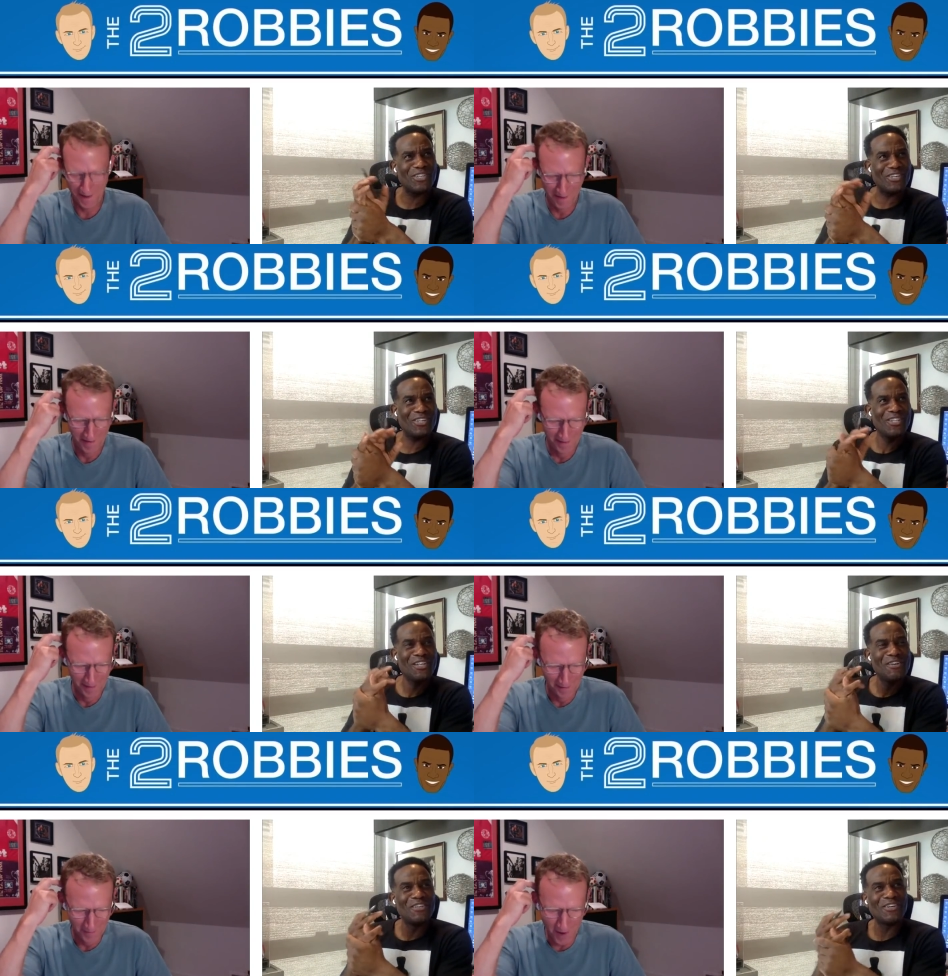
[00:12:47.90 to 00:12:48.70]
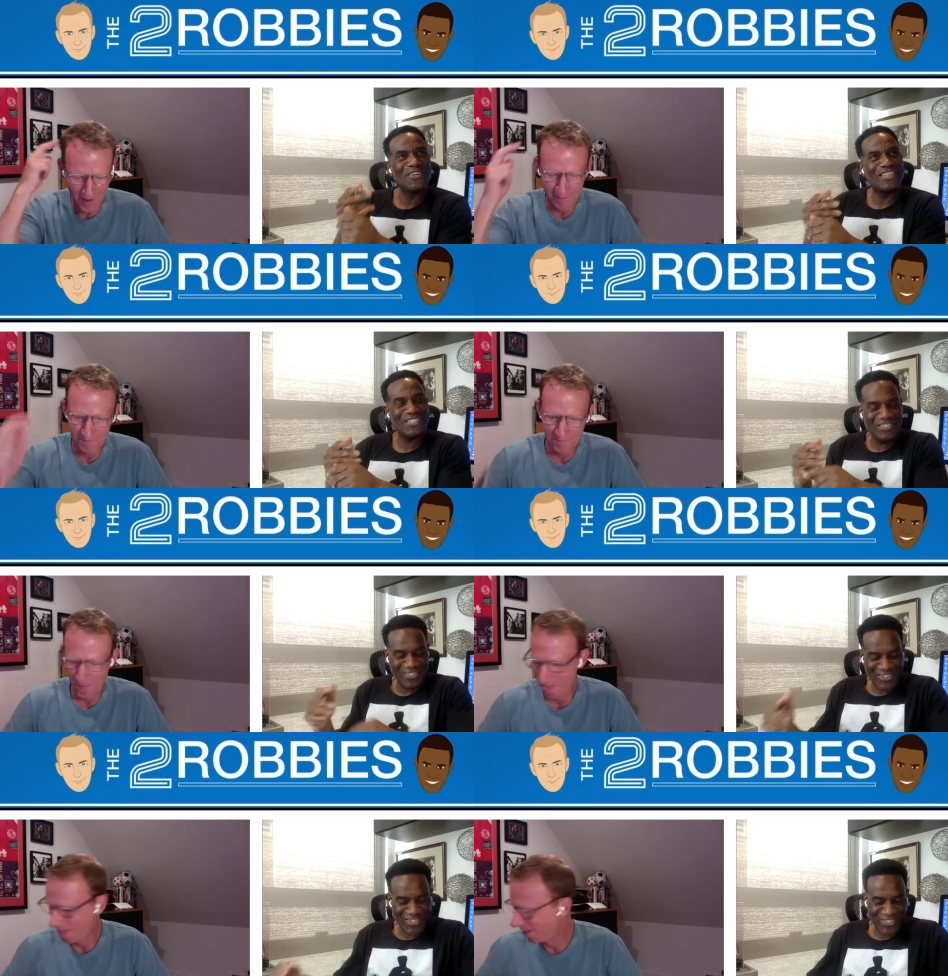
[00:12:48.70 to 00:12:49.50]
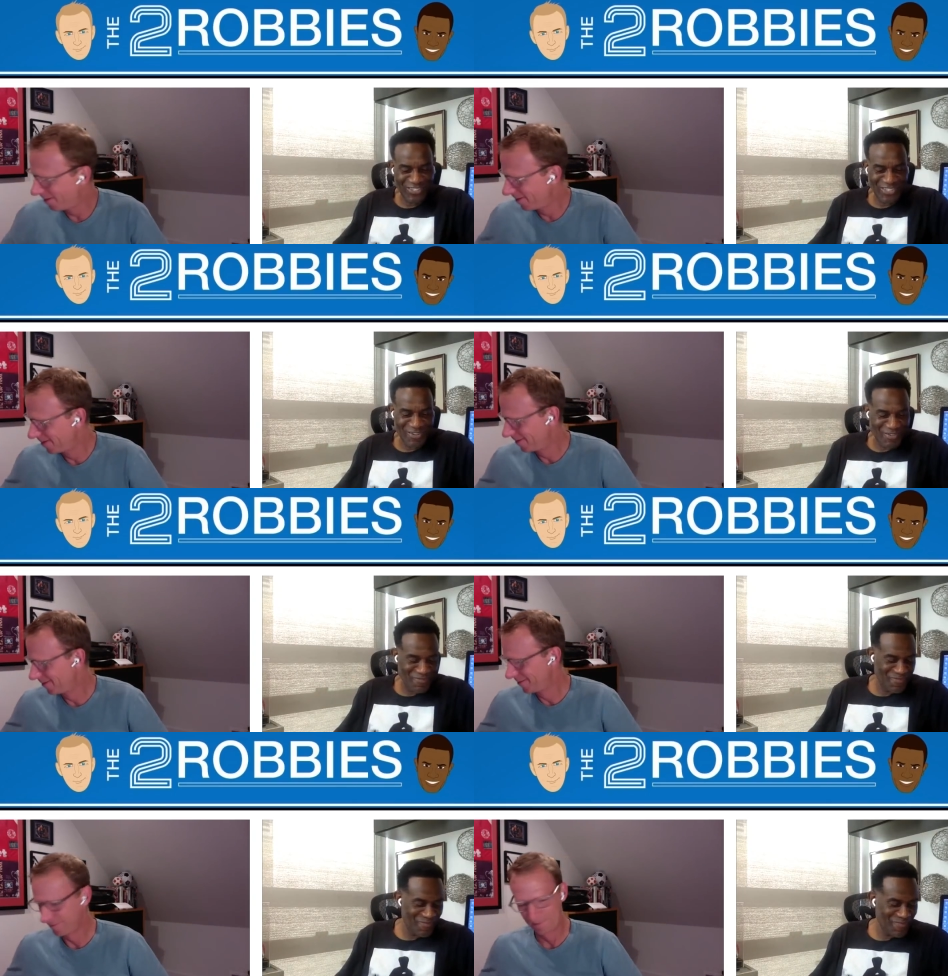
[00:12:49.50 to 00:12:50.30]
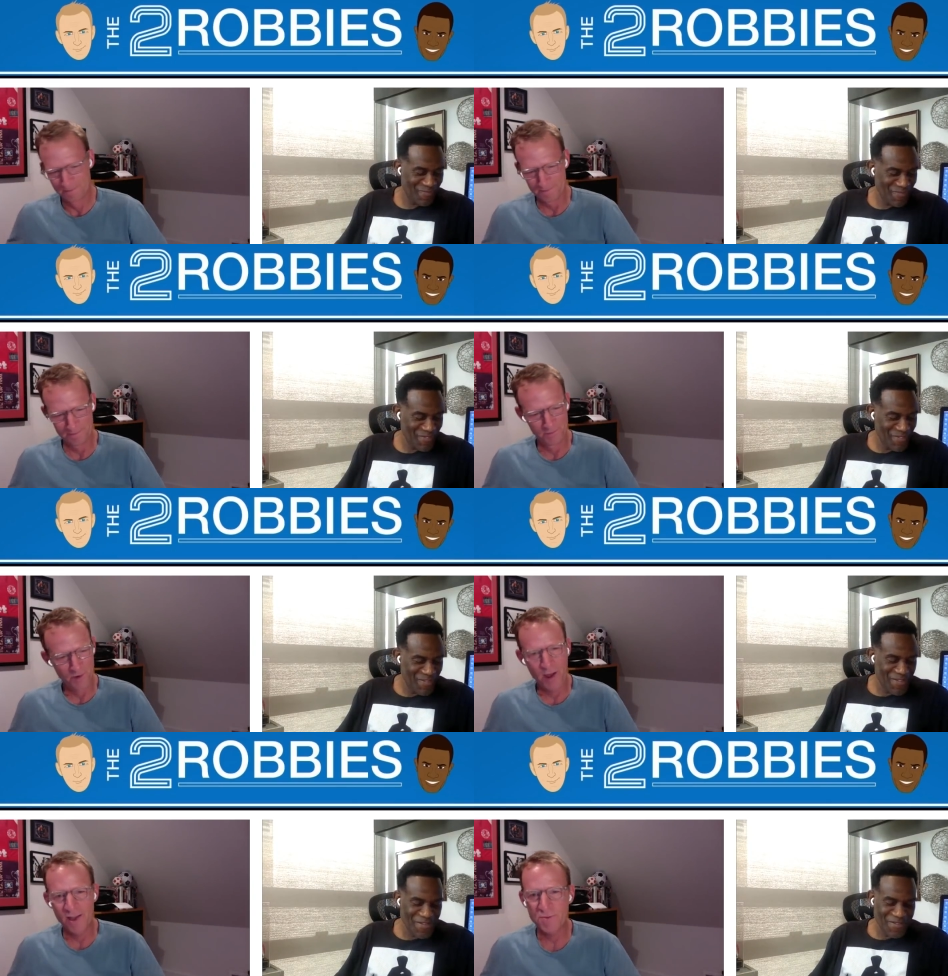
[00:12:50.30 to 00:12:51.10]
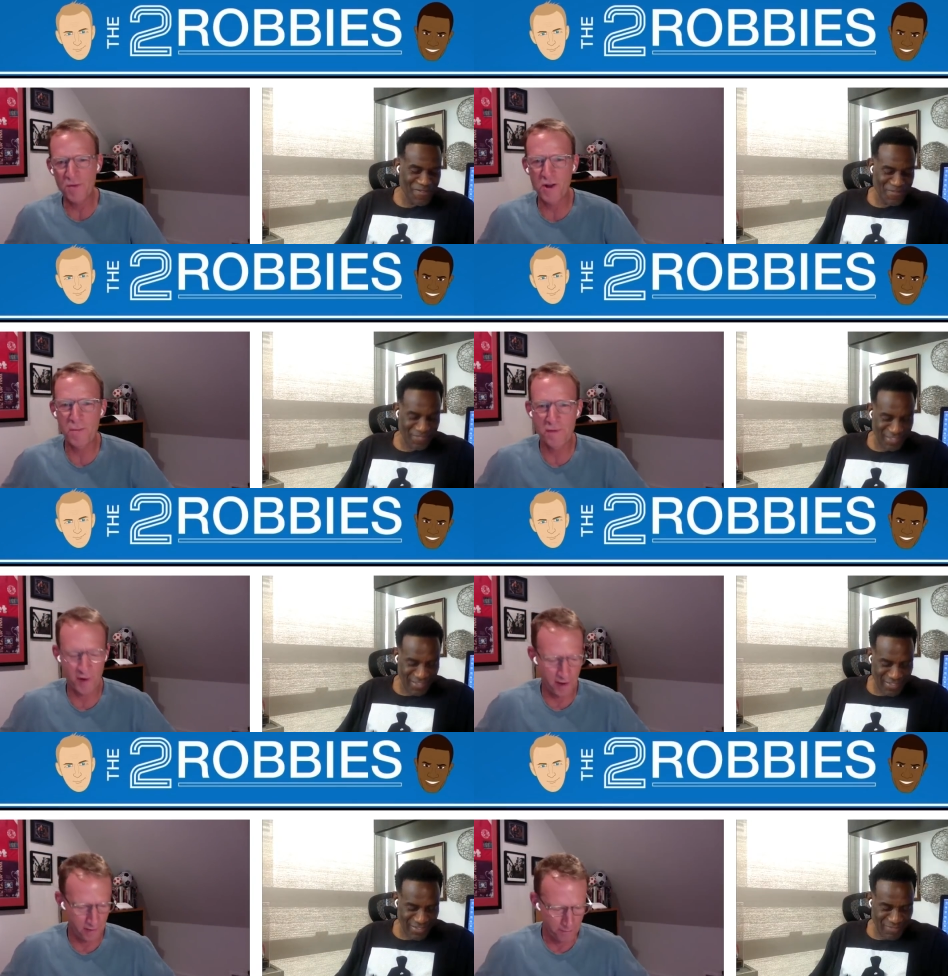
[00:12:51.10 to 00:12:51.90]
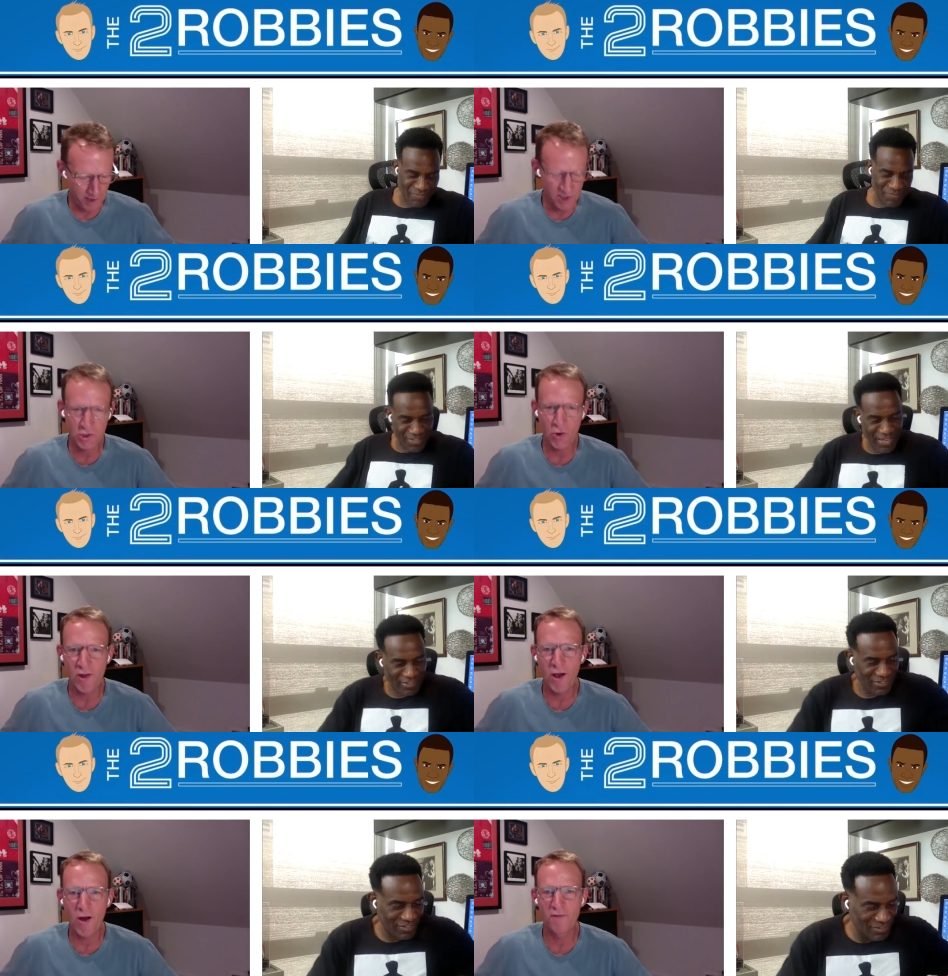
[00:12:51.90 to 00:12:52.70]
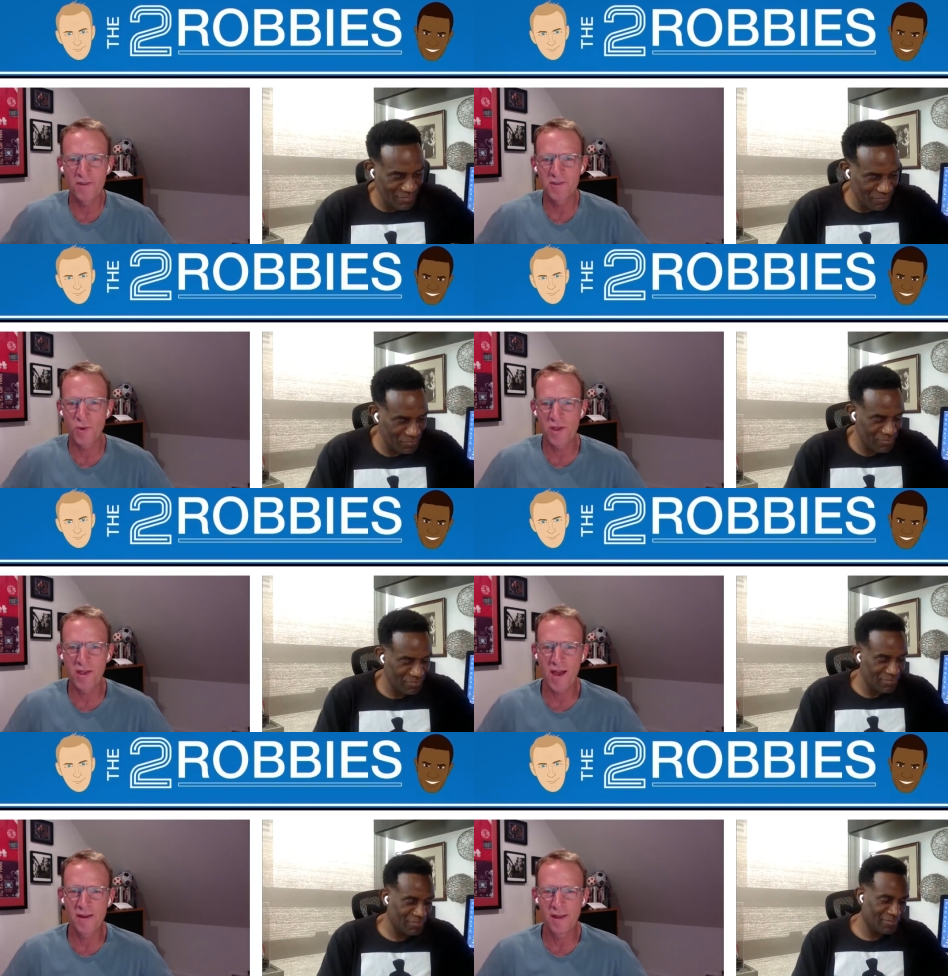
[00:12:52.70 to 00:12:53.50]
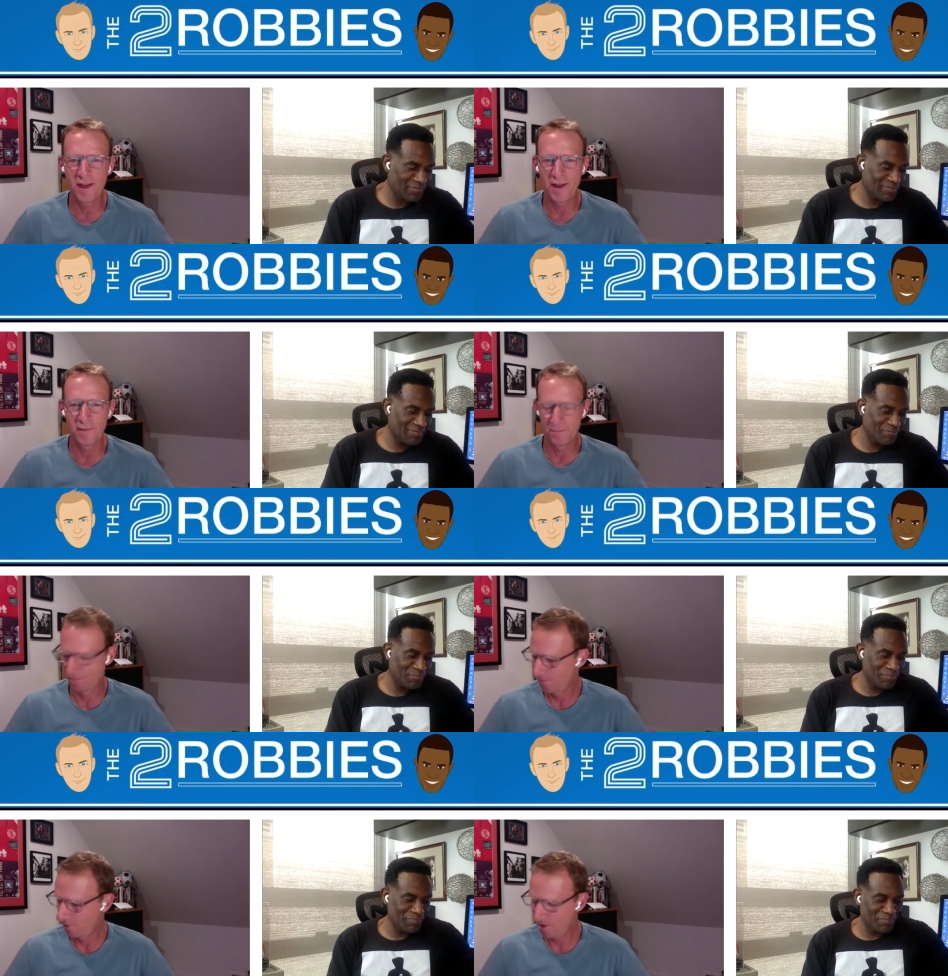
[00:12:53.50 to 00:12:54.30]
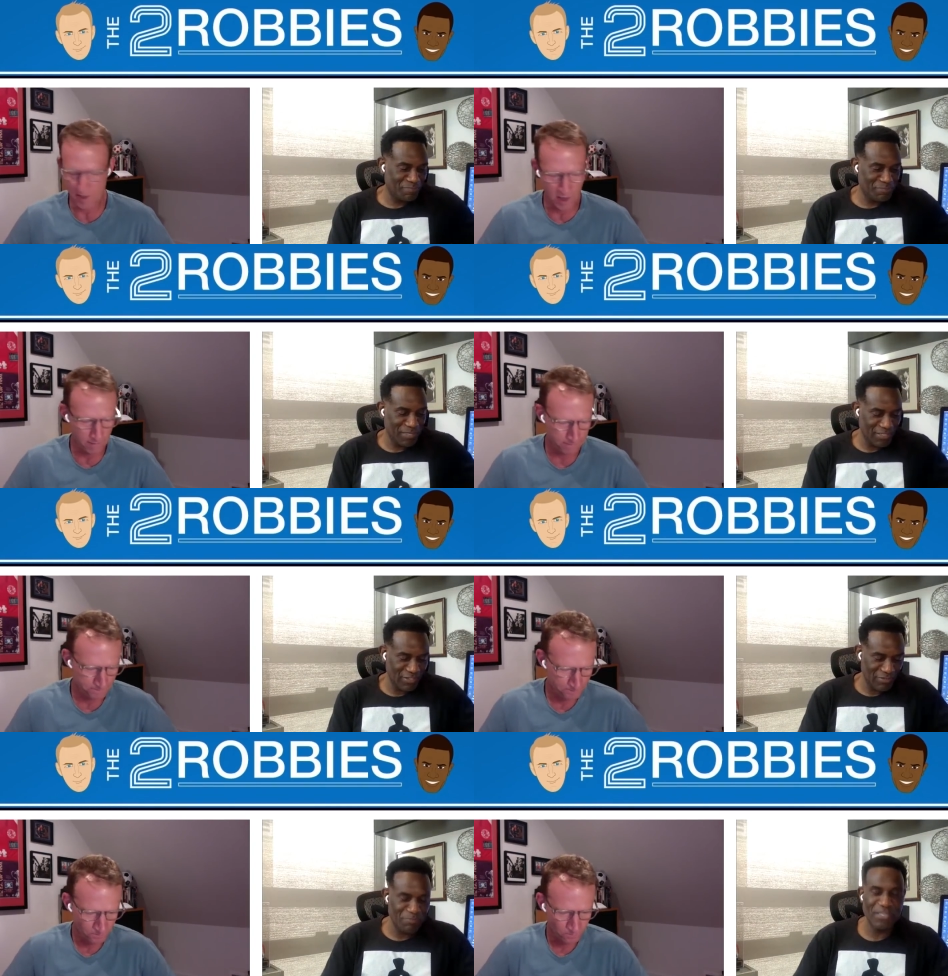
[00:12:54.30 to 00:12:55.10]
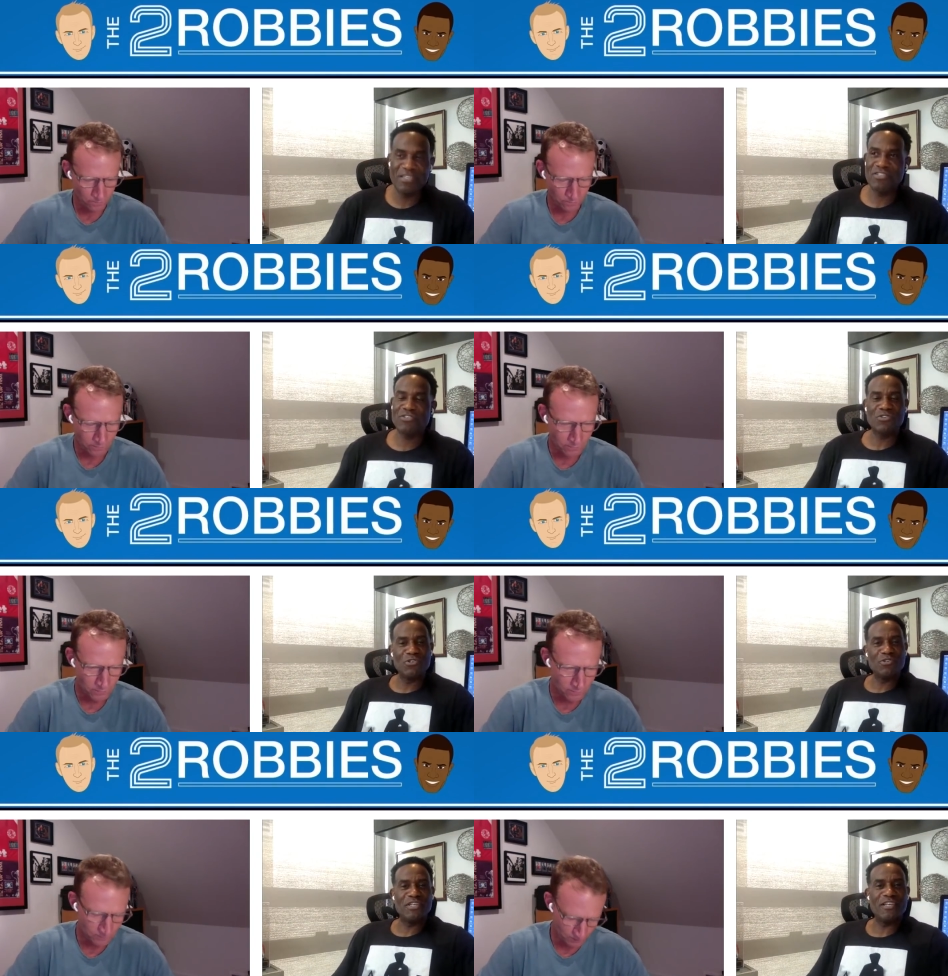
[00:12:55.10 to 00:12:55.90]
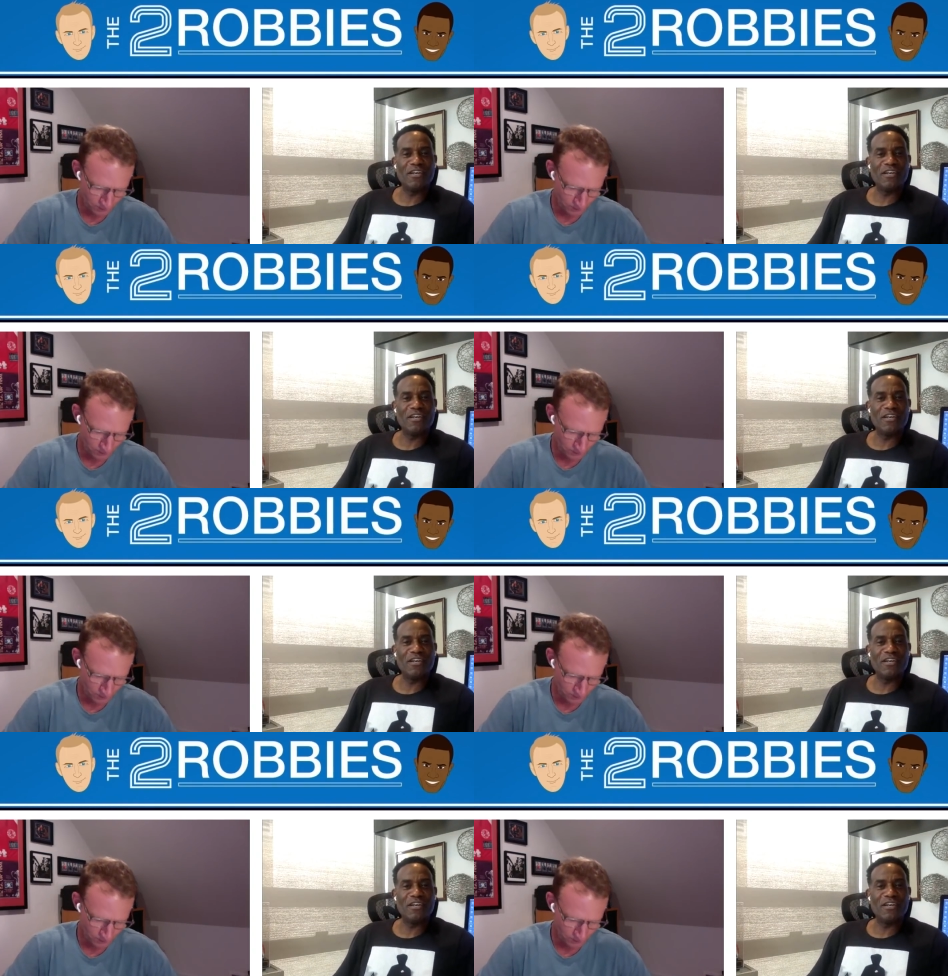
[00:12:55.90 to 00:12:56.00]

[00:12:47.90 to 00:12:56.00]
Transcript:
Speaker 1: sure. right. quite sure how you got to that one.
Speaker 2: Right, let's move it on, my friend. Biggest story yes. of this weekend. Hit it. What is it? Big,
Speaker 1: biggest story